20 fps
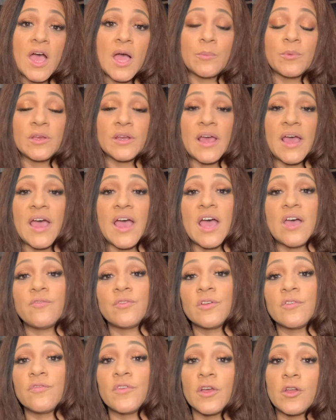I'm going to have
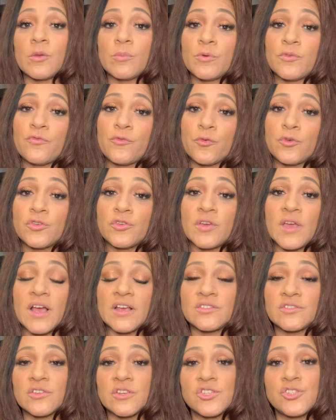it available for you
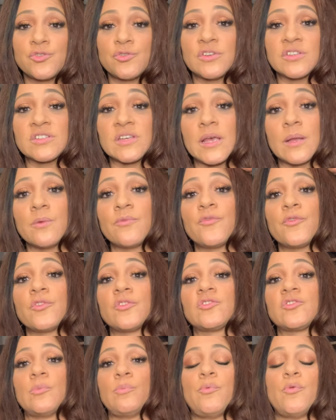guys so that you can sign up for
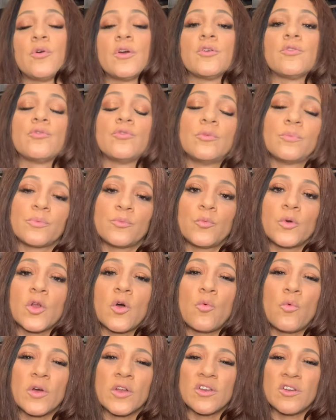the support group. We
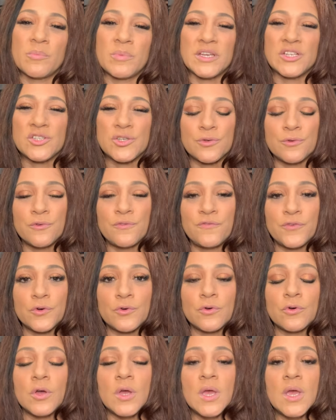don't want it to be too
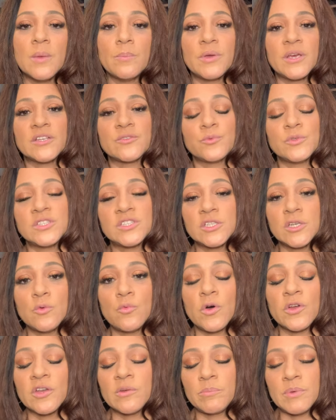full because we still
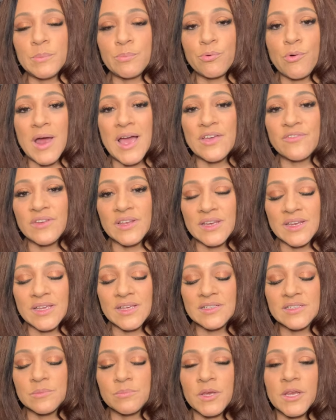want it to be private and
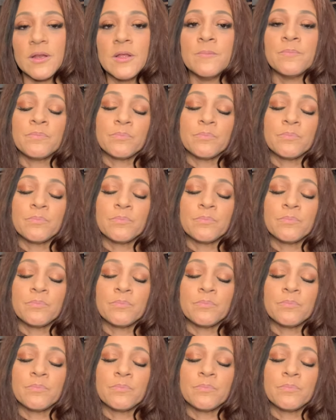intimate.